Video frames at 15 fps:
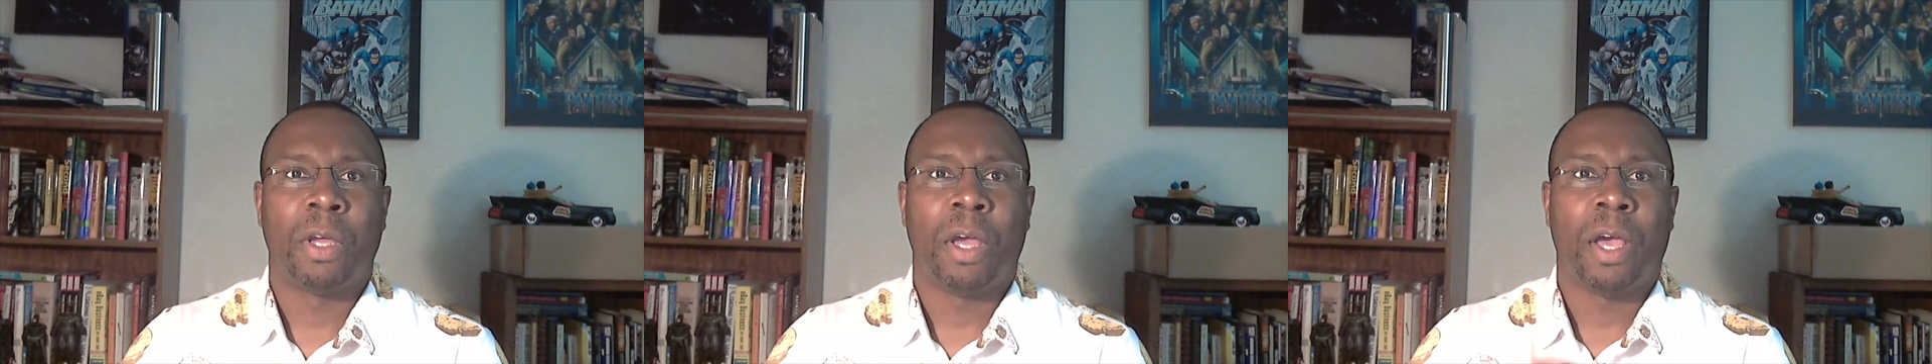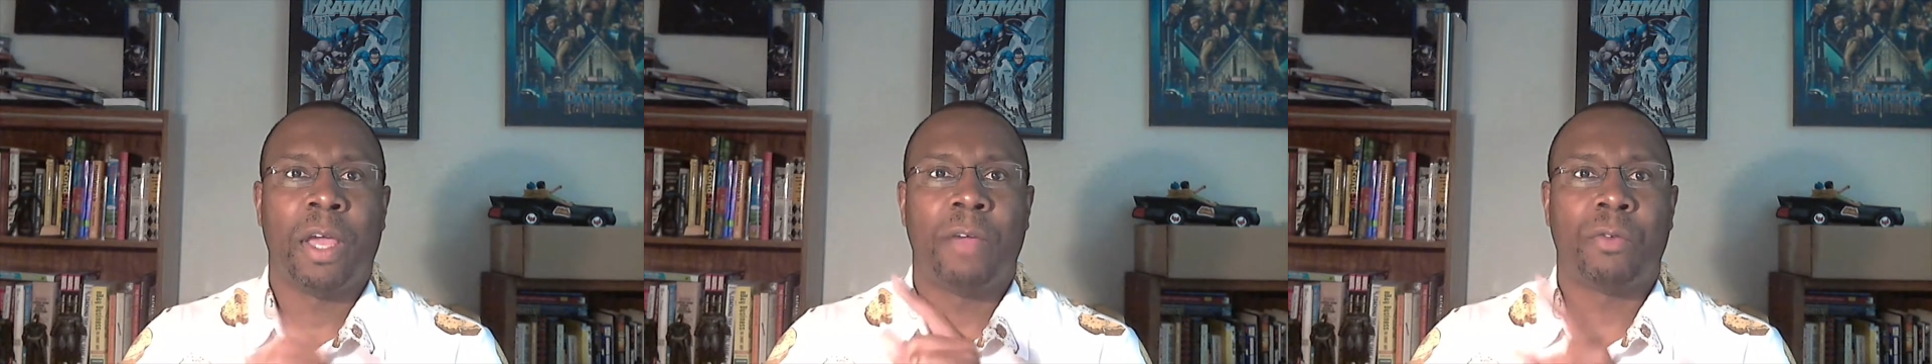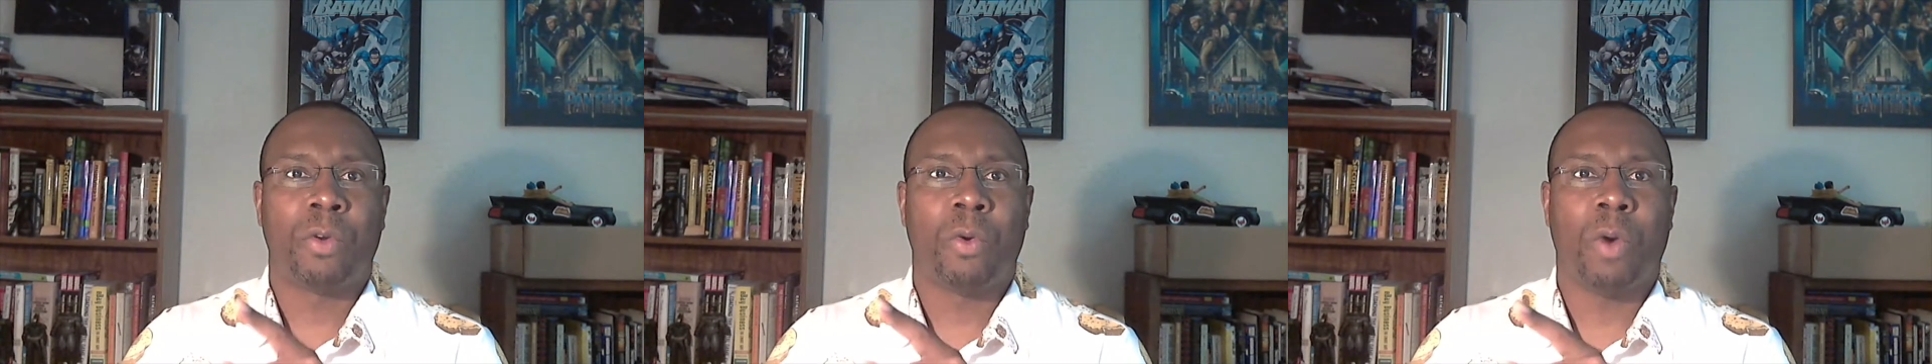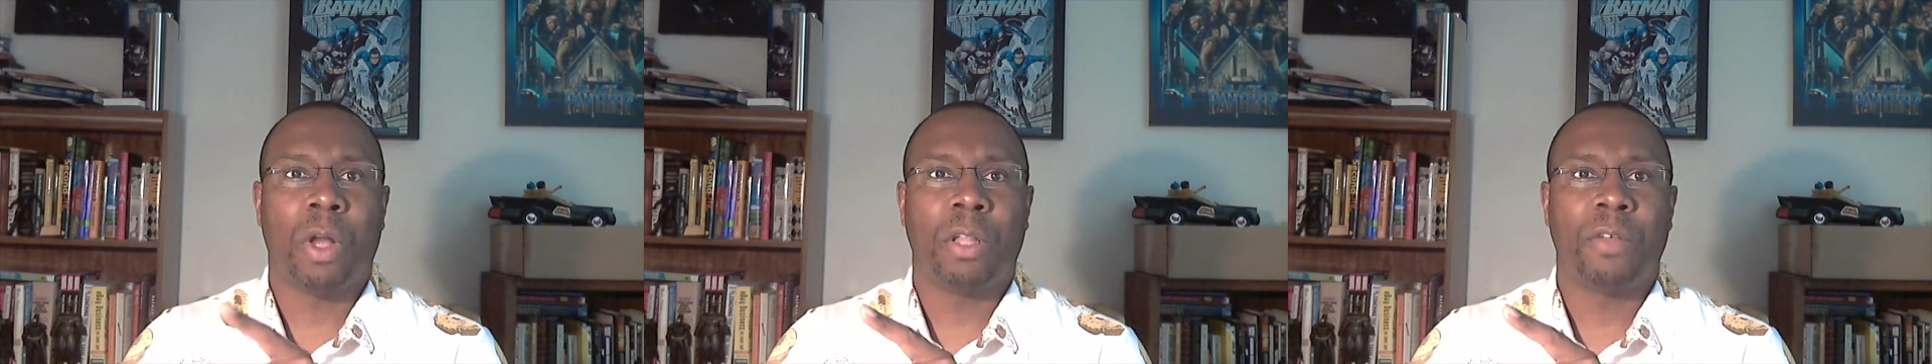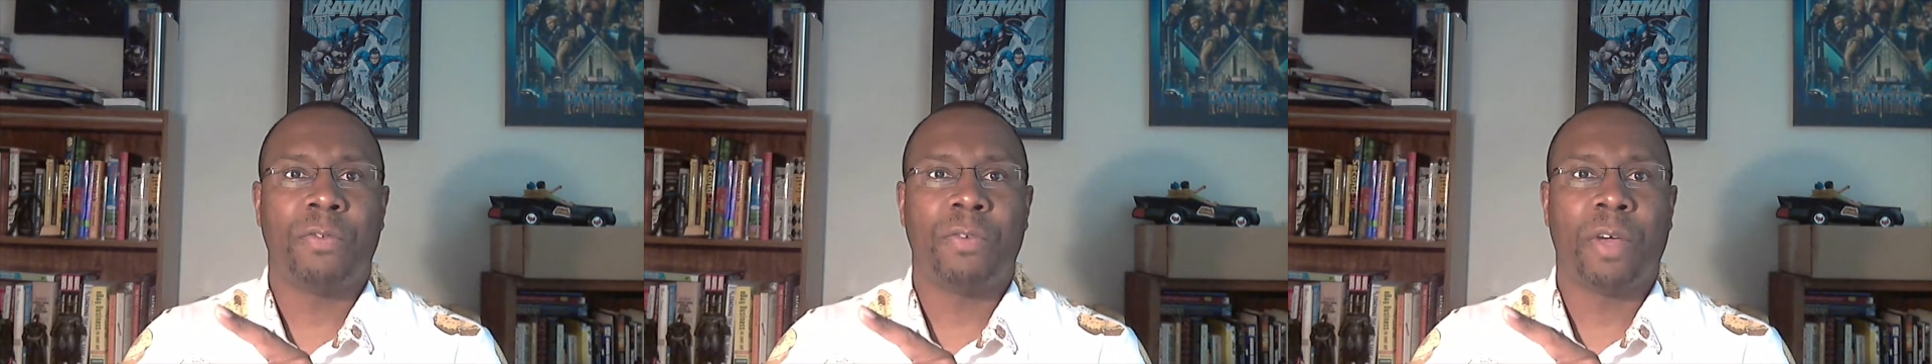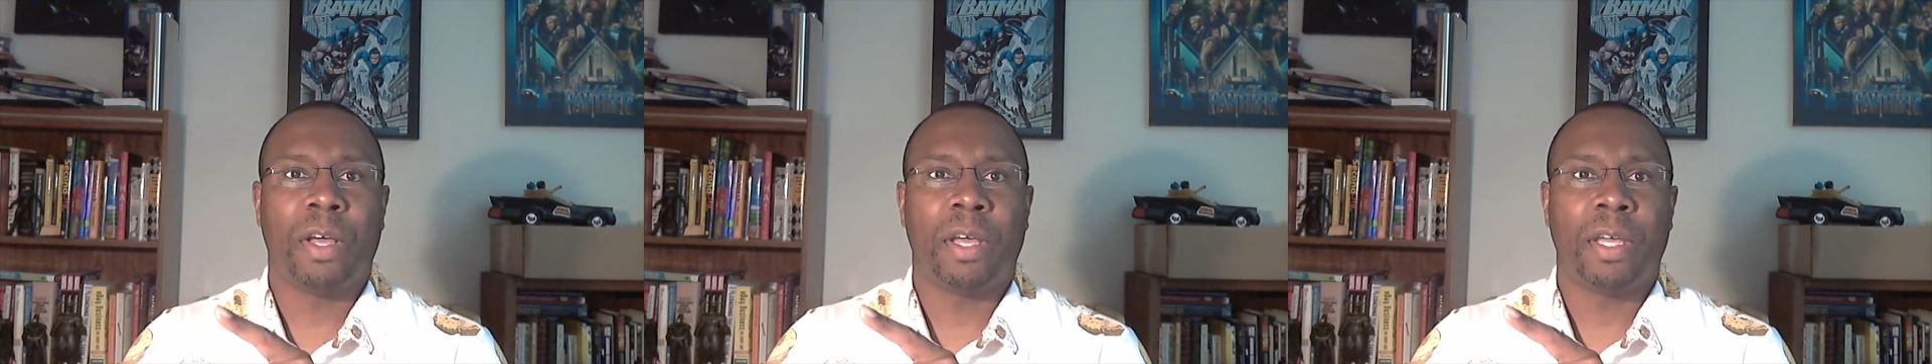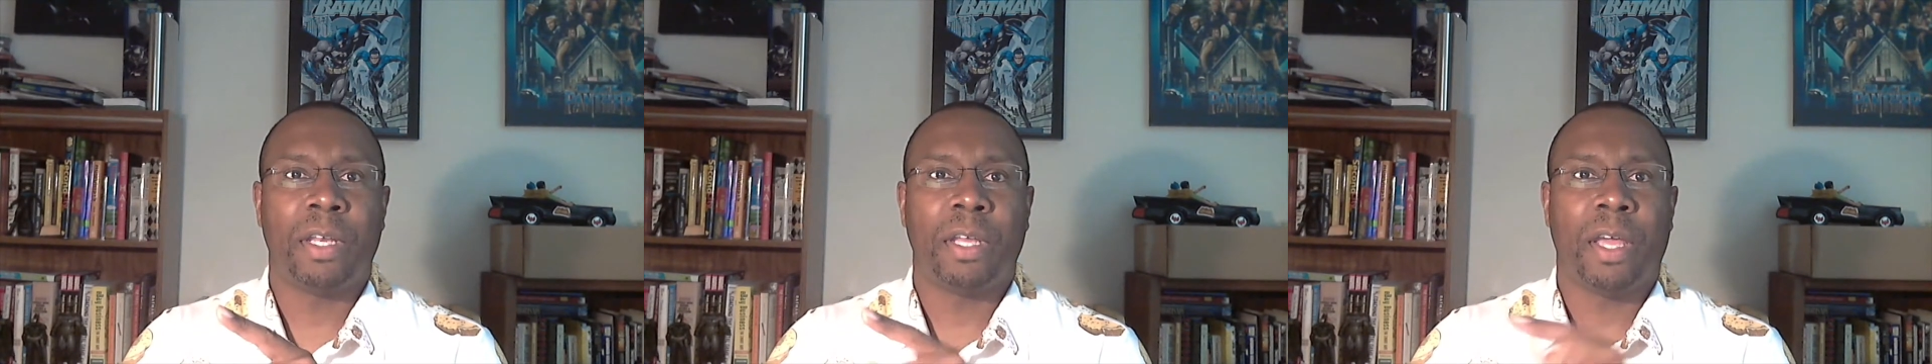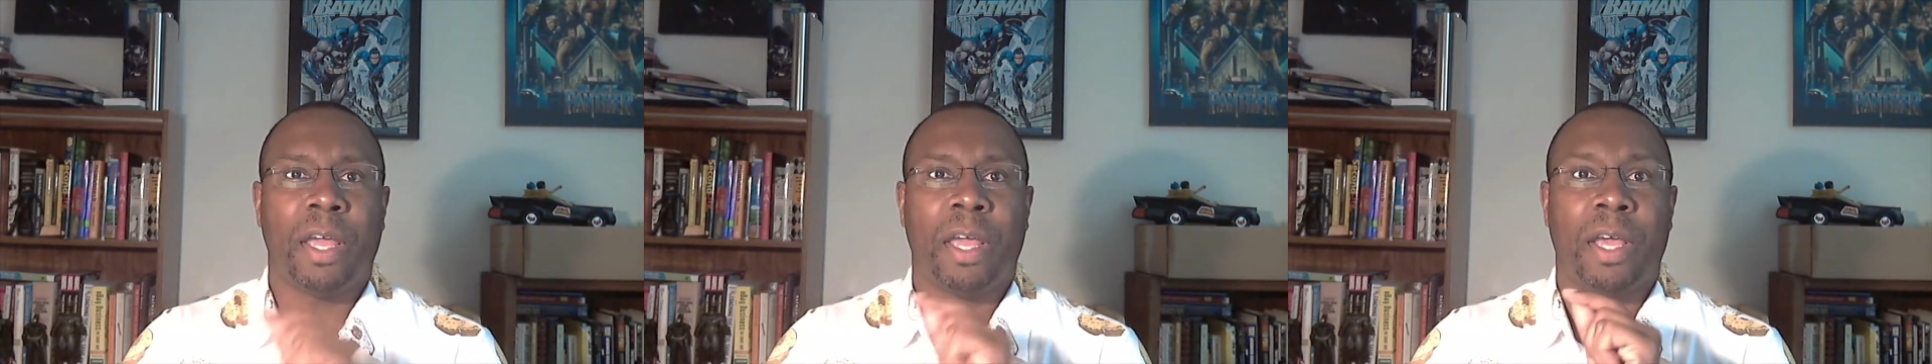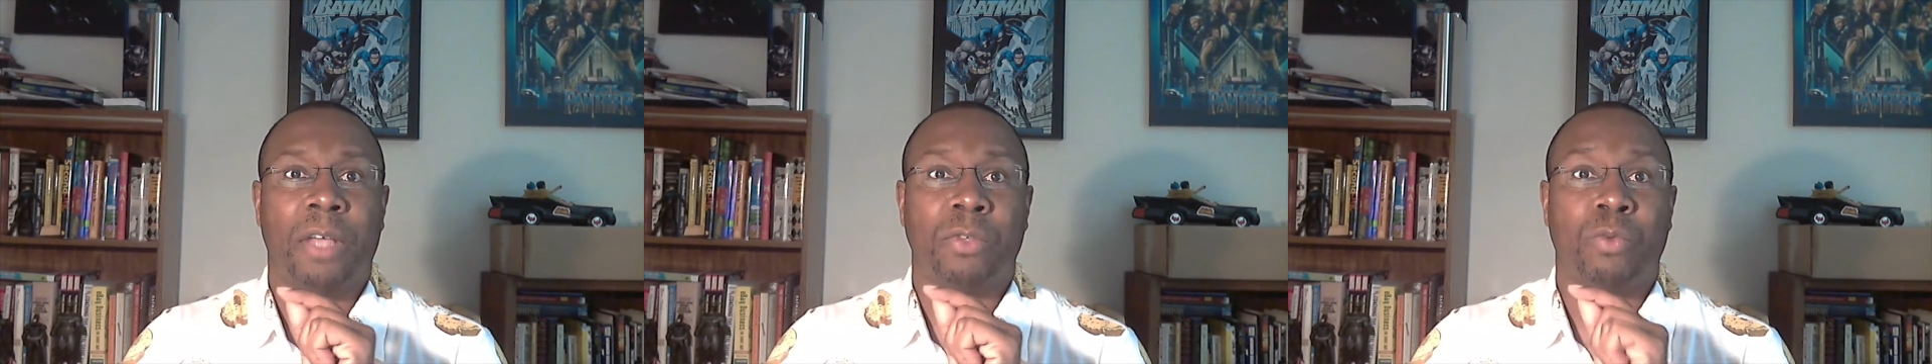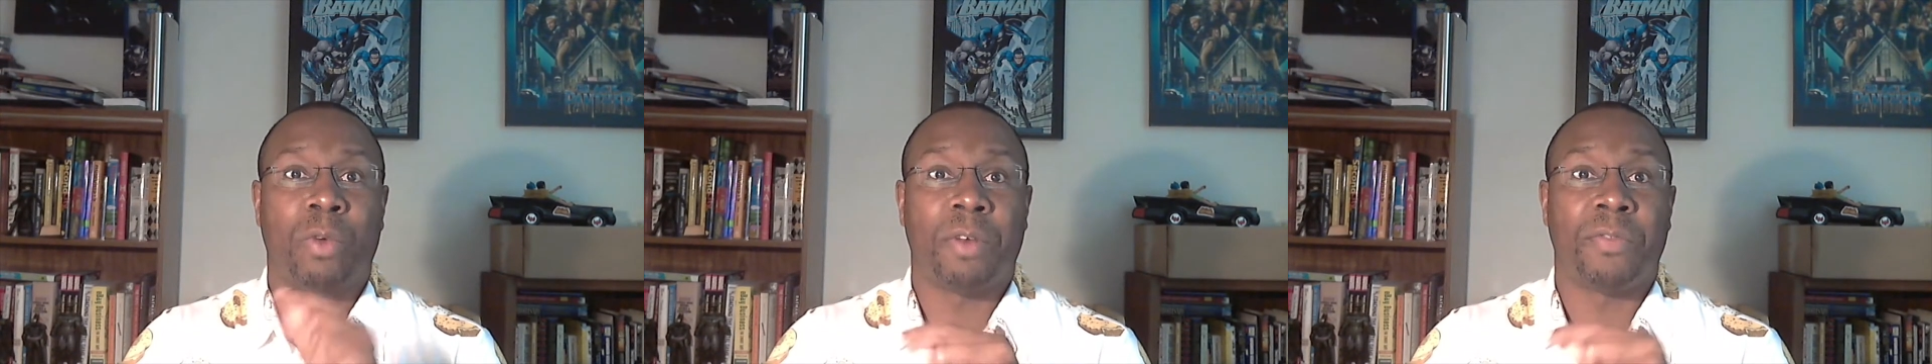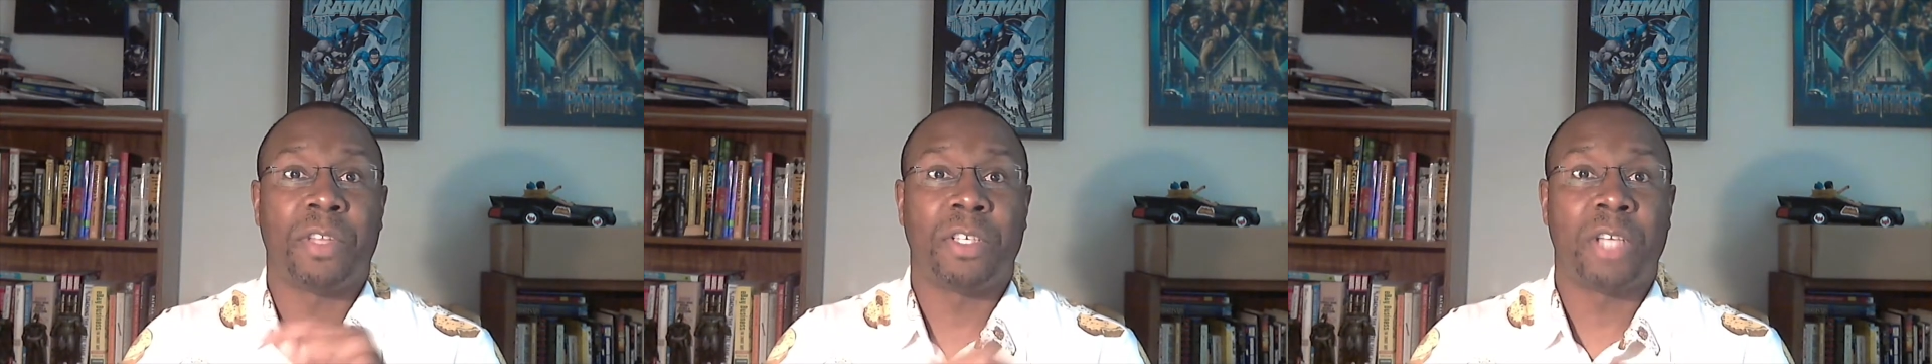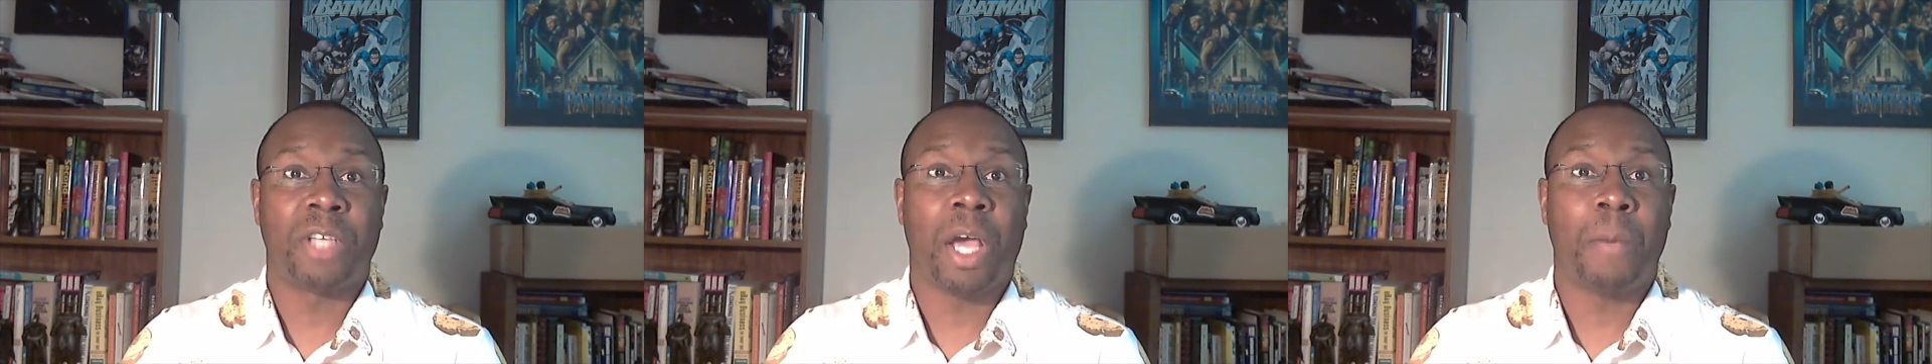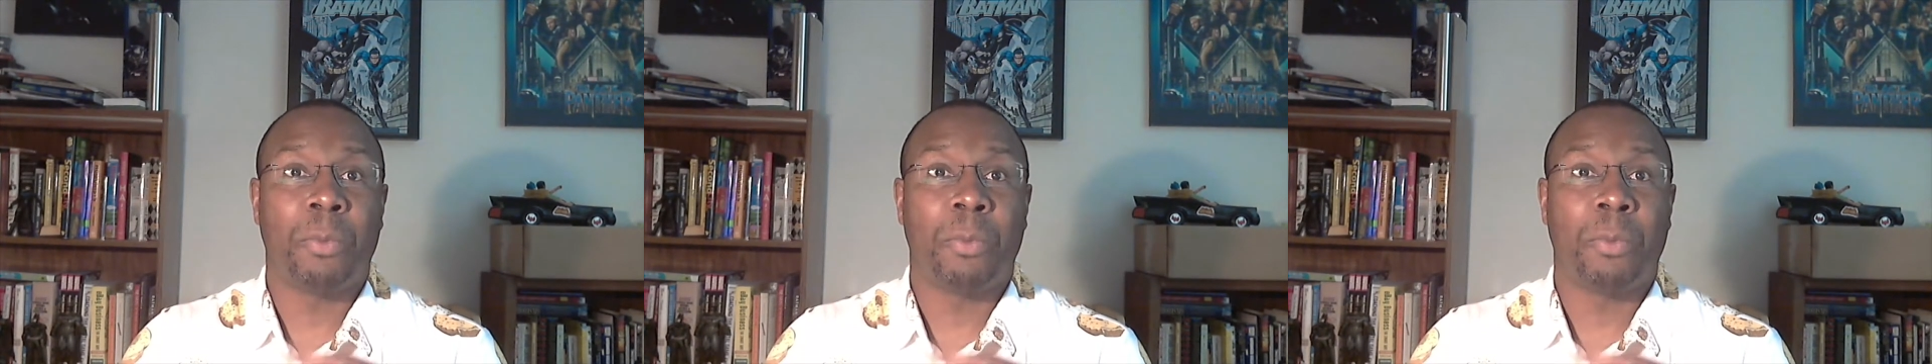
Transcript: I have qualified as one of the top